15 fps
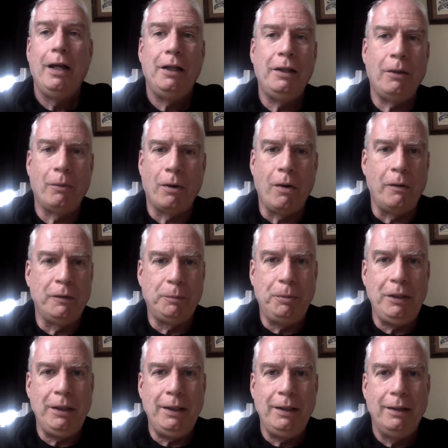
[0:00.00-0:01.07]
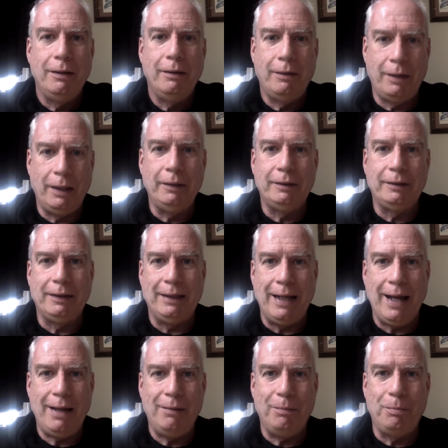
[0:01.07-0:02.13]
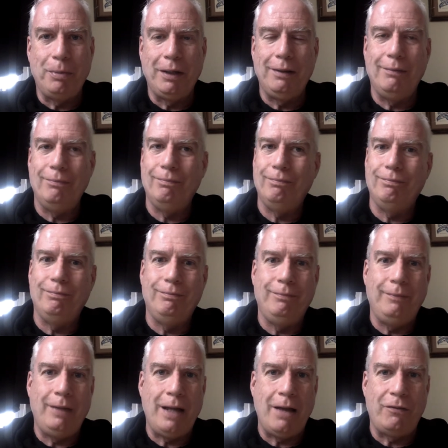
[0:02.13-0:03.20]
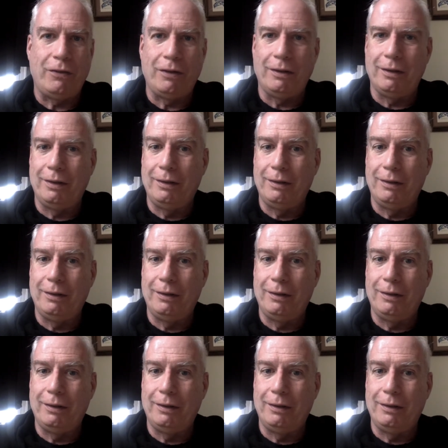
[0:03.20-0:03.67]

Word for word: There would always be things to get, but never